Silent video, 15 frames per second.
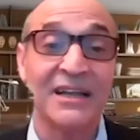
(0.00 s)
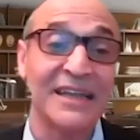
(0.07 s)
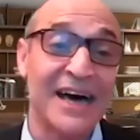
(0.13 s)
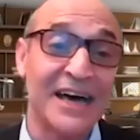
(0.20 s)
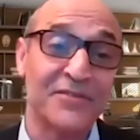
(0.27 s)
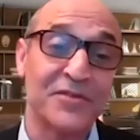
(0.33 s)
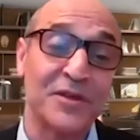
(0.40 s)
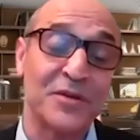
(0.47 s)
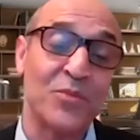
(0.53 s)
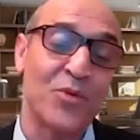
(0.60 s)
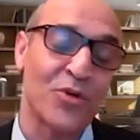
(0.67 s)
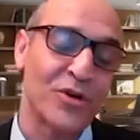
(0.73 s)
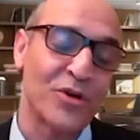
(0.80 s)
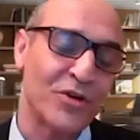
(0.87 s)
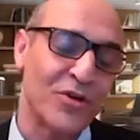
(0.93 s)
A lot of
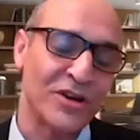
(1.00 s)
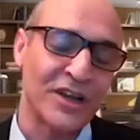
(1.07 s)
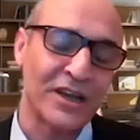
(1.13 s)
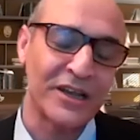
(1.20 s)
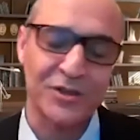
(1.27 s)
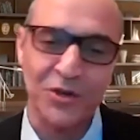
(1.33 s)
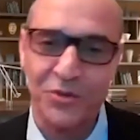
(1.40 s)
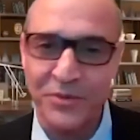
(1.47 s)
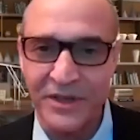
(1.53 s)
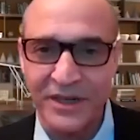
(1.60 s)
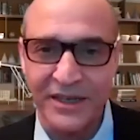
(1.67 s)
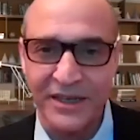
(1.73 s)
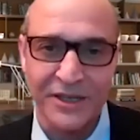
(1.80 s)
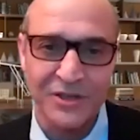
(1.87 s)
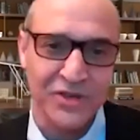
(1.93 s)
them weren't on
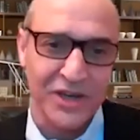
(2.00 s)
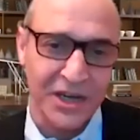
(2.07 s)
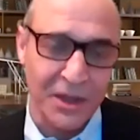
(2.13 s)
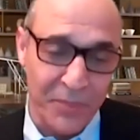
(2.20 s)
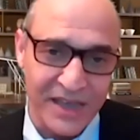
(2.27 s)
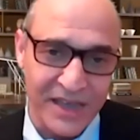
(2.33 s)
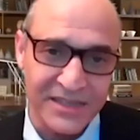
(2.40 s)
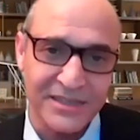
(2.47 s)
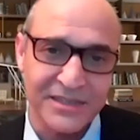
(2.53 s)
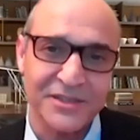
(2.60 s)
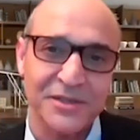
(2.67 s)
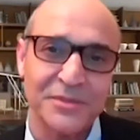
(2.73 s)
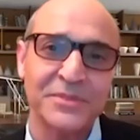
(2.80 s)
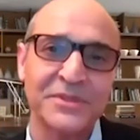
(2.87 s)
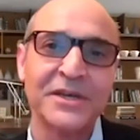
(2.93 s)
electronic pay
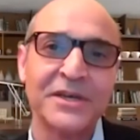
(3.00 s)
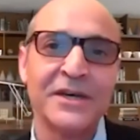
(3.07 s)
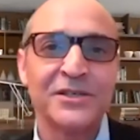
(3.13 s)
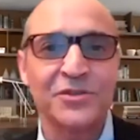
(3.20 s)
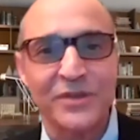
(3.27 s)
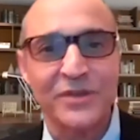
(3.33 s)
systems,